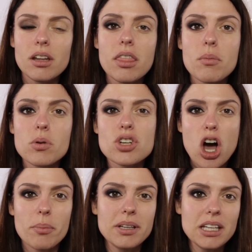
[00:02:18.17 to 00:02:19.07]
The most
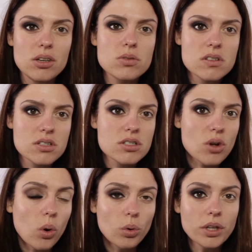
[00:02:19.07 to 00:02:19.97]
commonly used and
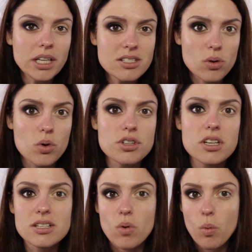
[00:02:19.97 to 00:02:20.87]
sold in stores
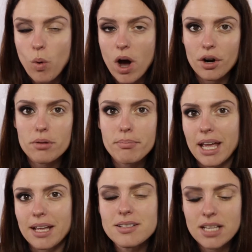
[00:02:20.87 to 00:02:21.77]
is water
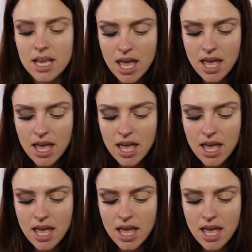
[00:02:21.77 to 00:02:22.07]
based.